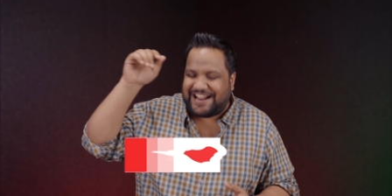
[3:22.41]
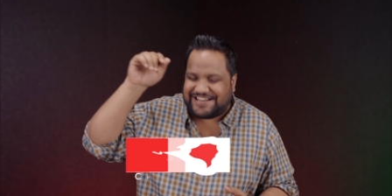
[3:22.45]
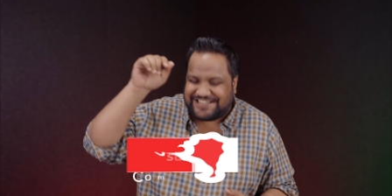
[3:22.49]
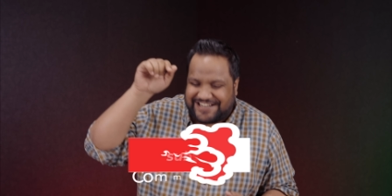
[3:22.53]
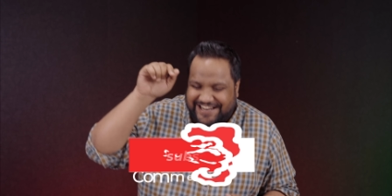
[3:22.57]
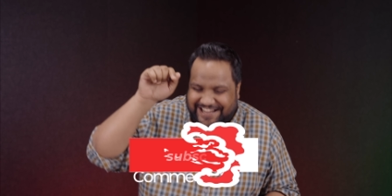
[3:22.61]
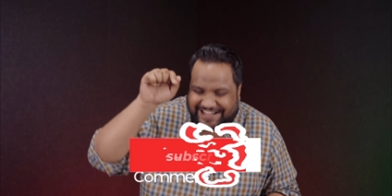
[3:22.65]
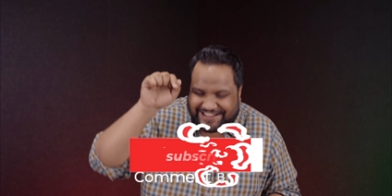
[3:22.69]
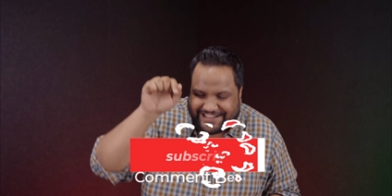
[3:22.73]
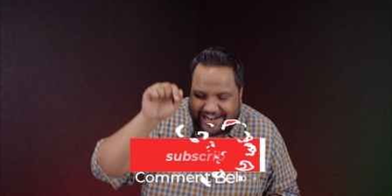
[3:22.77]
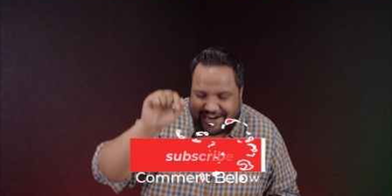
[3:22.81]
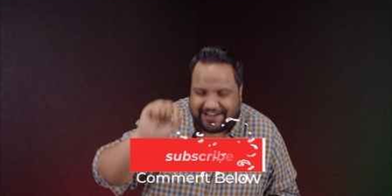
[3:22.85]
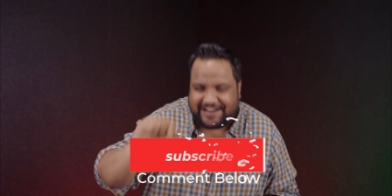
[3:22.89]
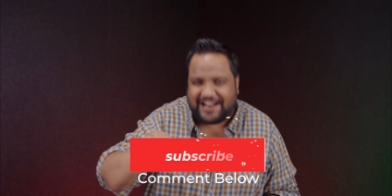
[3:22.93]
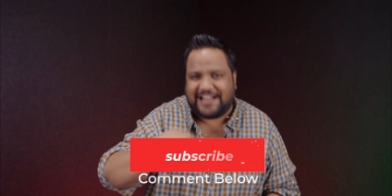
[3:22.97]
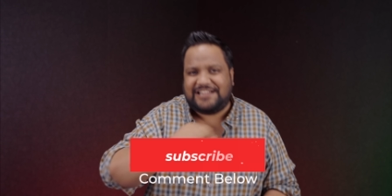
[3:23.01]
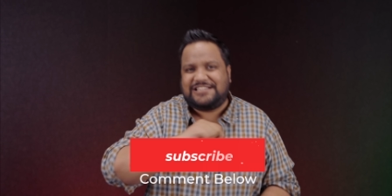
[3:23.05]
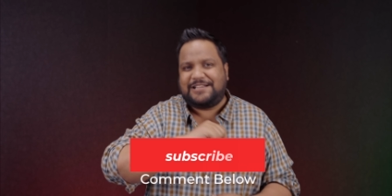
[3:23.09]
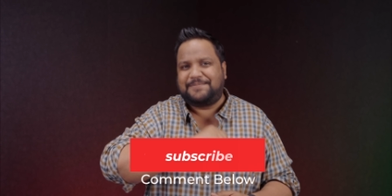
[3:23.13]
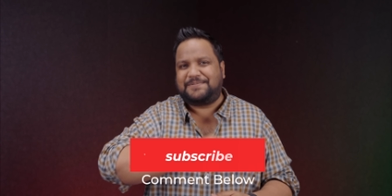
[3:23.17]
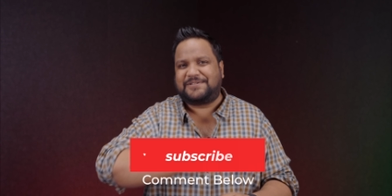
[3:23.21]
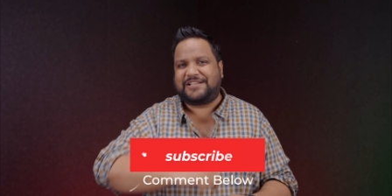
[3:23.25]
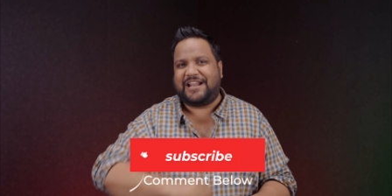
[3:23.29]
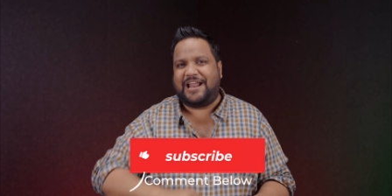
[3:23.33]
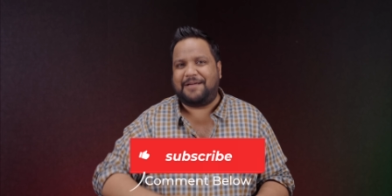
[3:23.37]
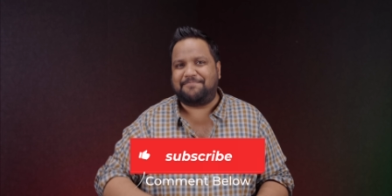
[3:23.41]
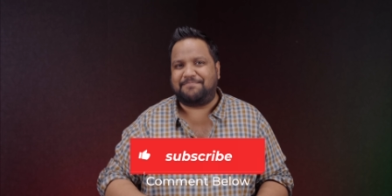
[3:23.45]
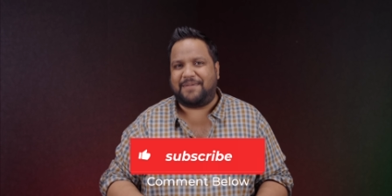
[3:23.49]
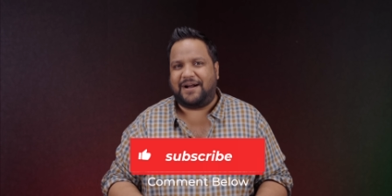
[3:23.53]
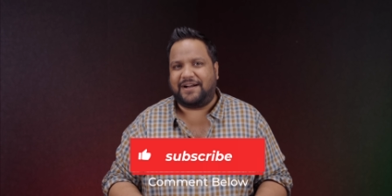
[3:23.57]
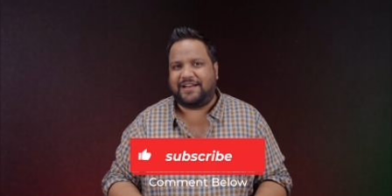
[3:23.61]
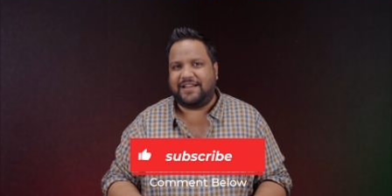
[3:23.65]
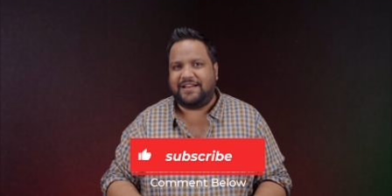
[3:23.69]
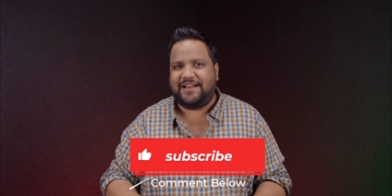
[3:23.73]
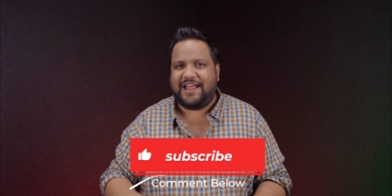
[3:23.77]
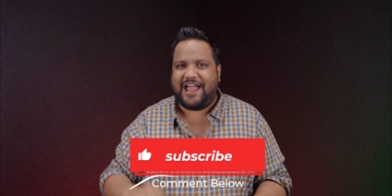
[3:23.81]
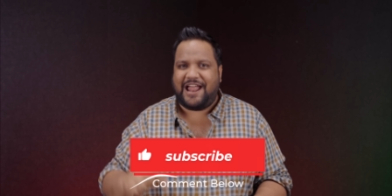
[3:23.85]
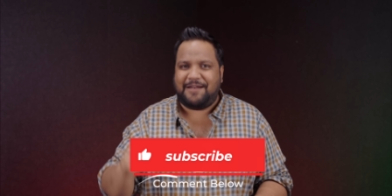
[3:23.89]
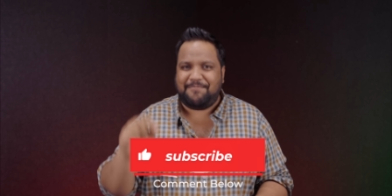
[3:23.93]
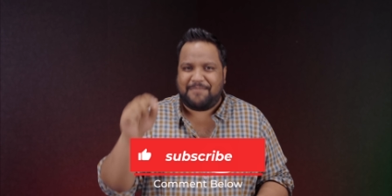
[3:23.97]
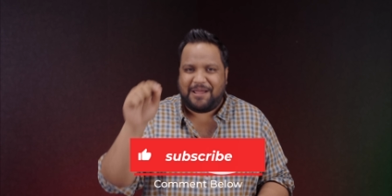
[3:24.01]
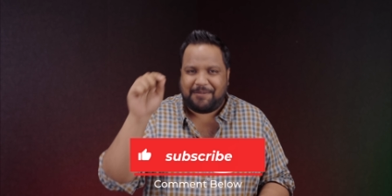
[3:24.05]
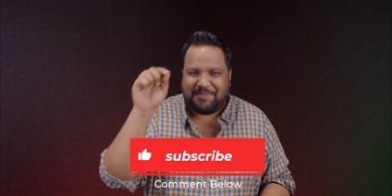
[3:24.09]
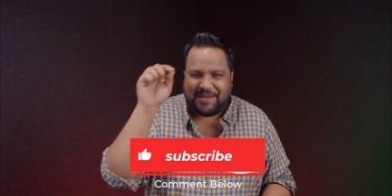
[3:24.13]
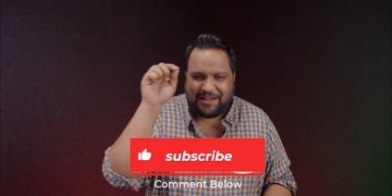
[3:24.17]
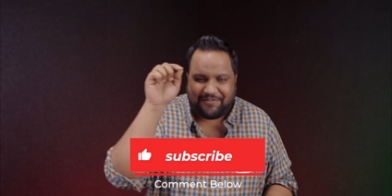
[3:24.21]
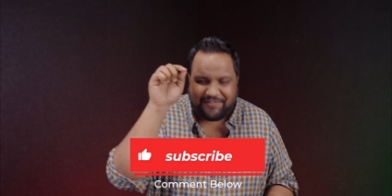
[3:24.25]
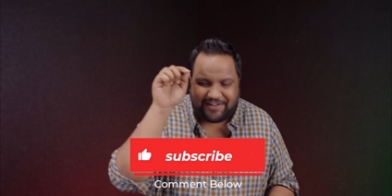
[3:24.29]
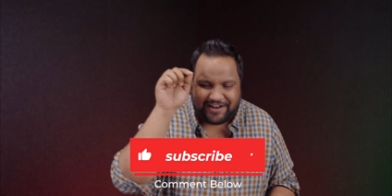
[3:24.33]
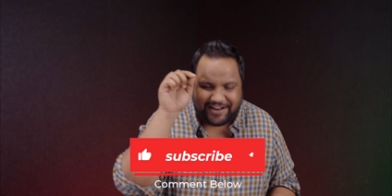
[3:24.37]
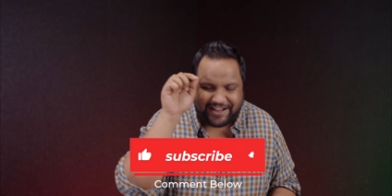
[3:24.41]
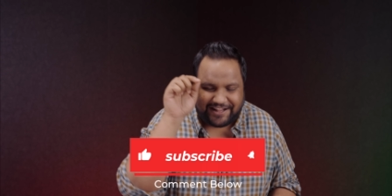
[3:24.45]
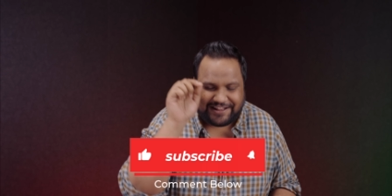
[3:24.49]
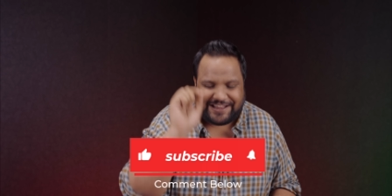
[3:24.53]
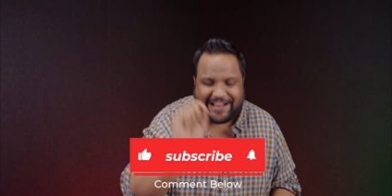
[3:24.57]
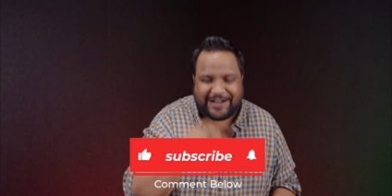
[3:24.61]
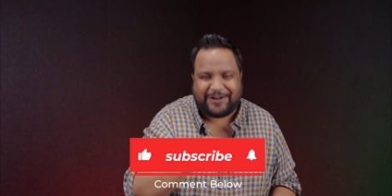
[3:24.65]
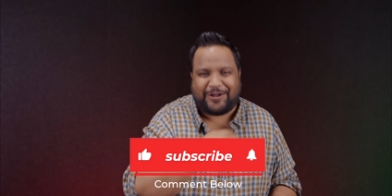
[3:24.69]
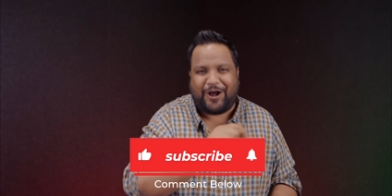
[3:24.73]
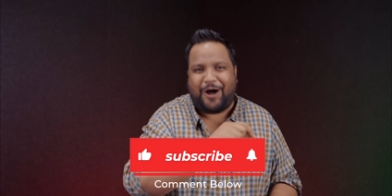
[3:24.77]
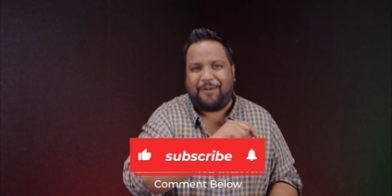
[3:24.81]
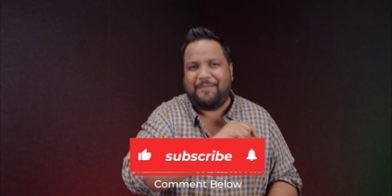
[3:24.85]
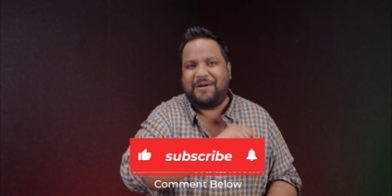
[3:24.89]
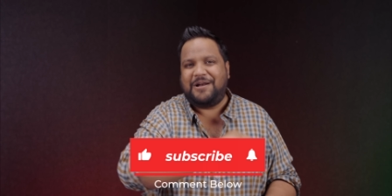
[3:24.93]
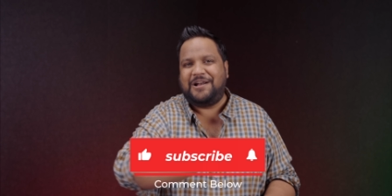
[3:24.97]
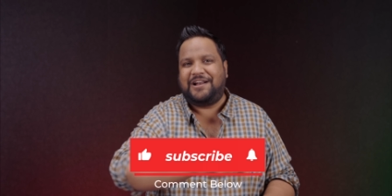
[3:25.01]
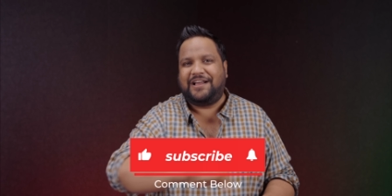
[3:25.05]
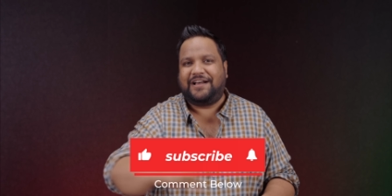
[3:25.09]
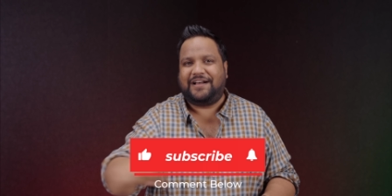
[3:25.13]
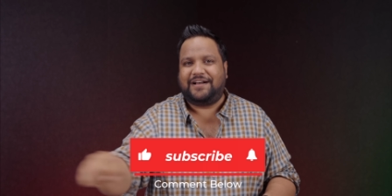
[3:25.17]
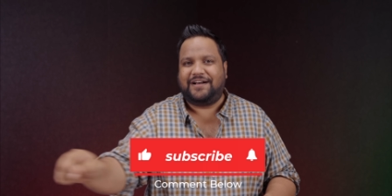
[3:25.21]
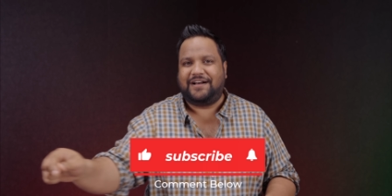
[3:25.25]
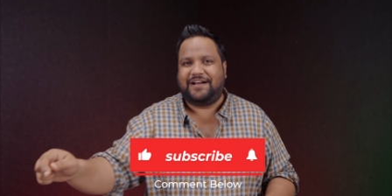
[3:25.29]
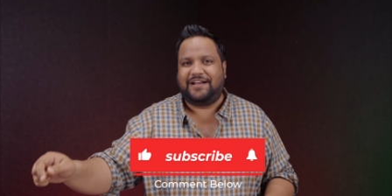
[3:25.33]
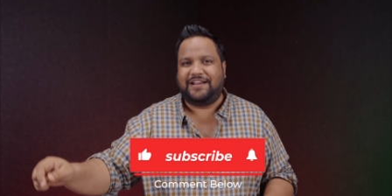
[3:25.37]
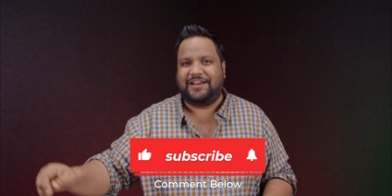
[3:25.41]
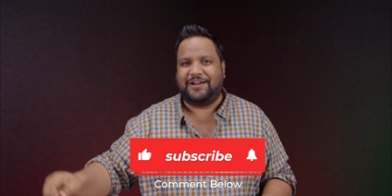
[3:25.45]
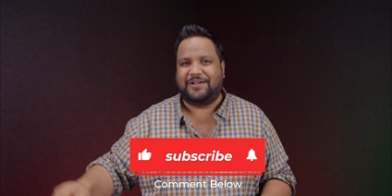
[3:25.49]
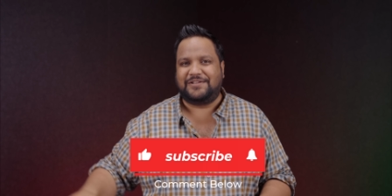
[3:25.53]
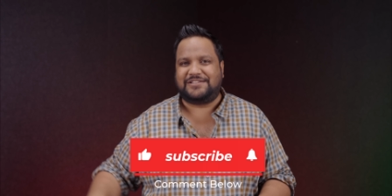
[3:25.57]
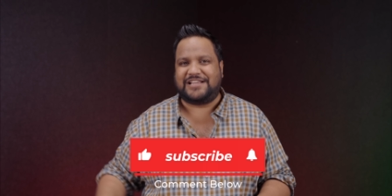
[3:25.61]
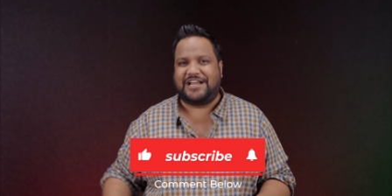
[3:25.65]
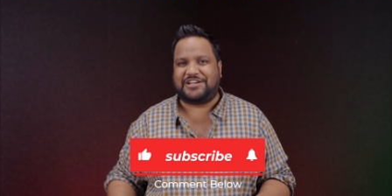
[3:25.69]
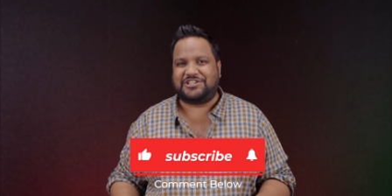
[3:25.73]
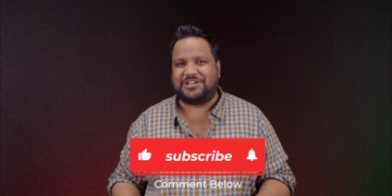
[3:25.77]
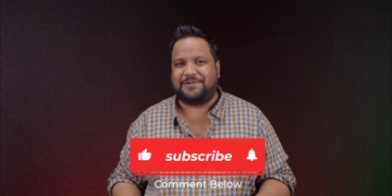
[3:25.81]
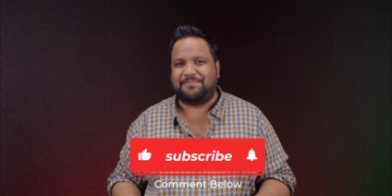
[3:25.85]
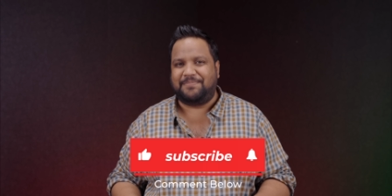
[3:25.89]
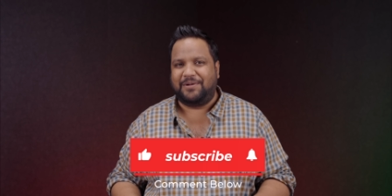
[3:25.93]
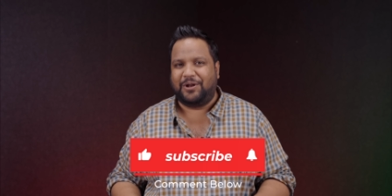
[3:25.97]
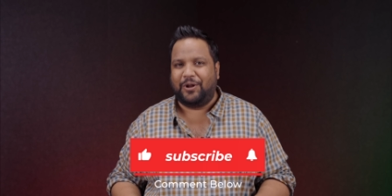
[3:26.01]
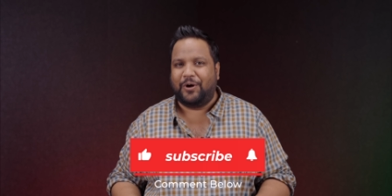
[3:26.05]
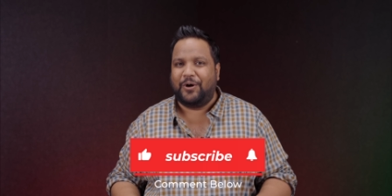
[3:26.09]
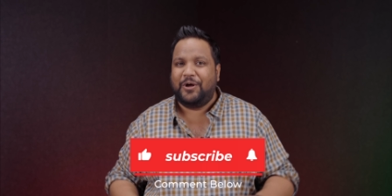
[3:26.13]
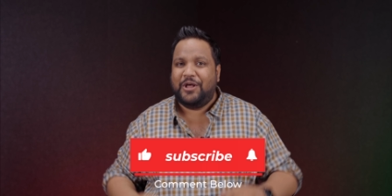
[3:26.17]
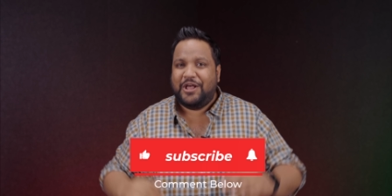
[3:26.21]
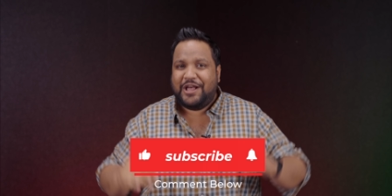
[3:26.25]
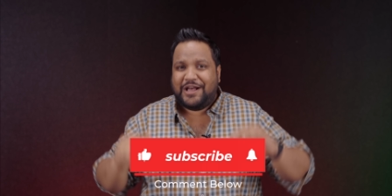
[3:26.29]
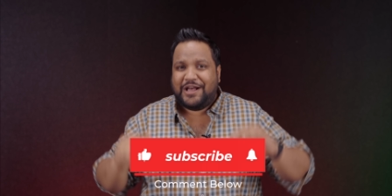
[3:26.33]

actually hit that red subscribe button and maybe even hit that comment, uh, you know, section below